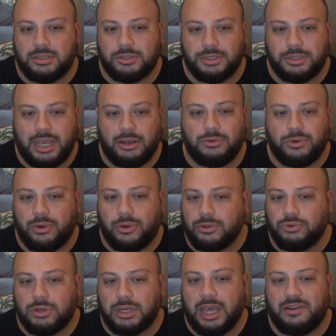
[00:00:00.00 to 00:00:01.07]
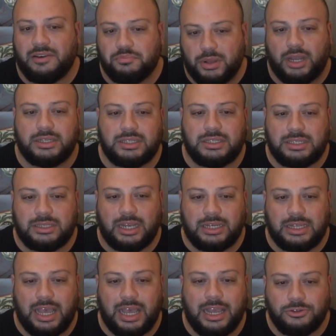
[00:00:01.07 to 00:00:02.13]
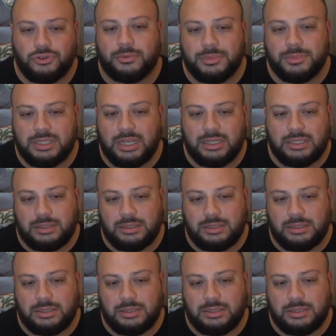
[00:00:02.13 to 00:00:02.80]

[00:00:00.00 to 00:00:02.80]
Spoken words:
So now you could have Blind Sight and Tremor Sense, and